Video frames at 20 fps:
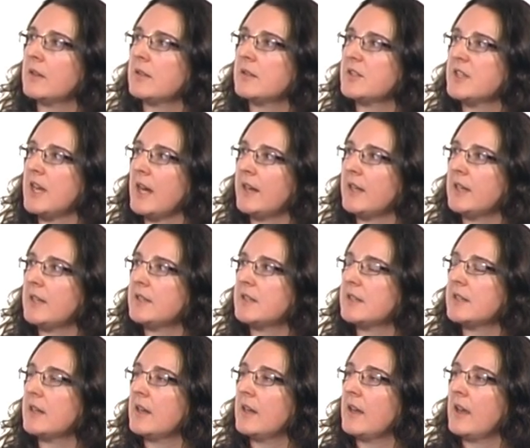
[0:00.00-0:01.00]

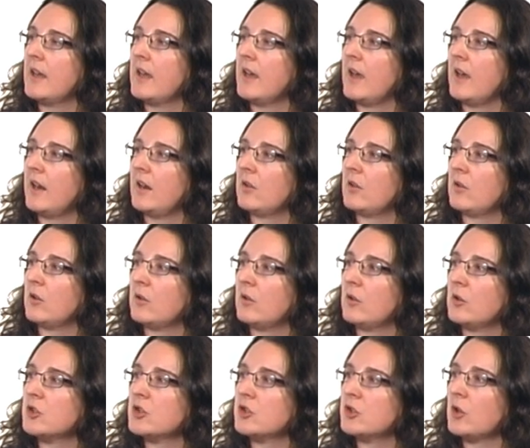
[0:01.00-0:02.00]
Janet. And
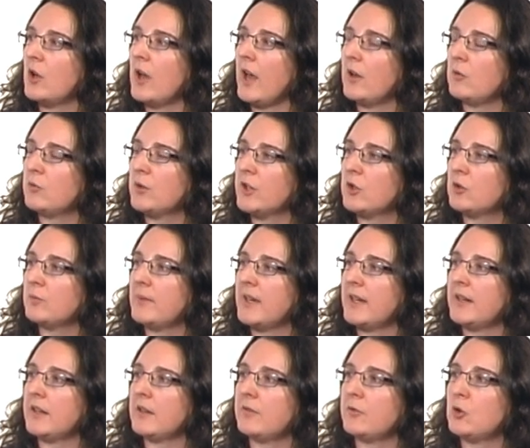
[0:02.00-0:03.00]
also I
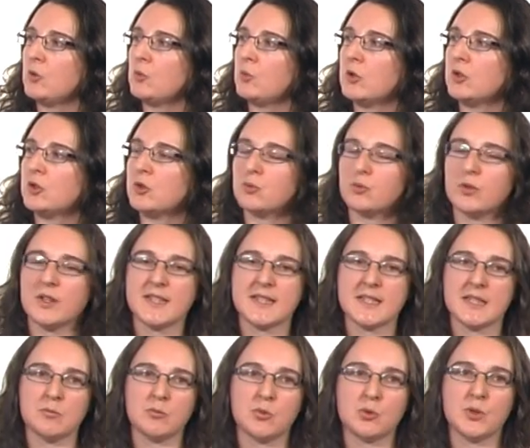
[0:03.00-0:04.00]
recommend, if you want to read
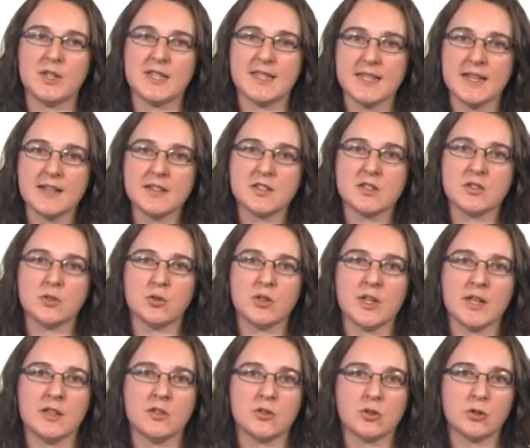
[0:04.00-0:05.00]
some critiques to
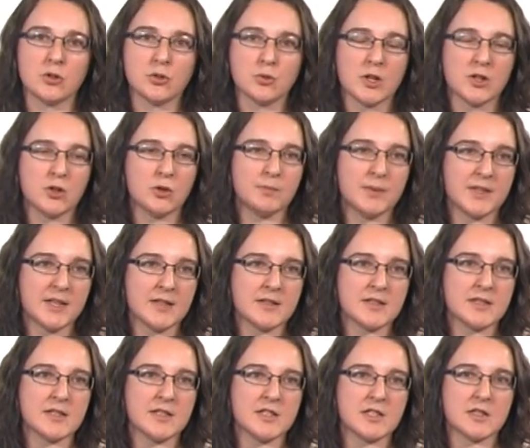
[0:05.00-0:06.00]
the intercultural
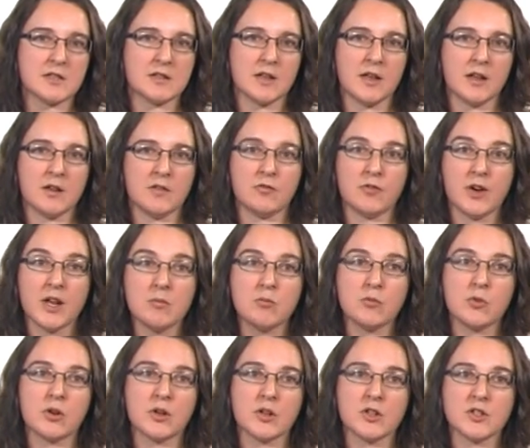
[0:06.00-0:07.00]
competencies
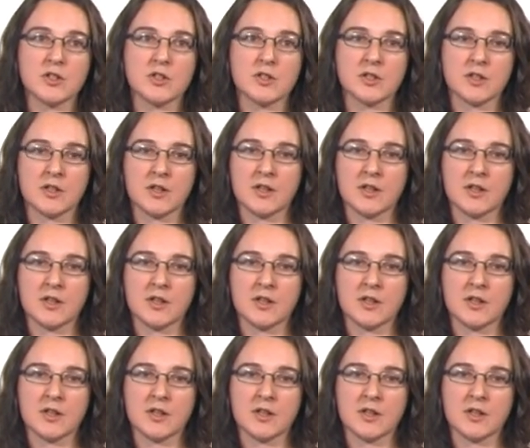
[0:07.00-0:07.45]
frameworks,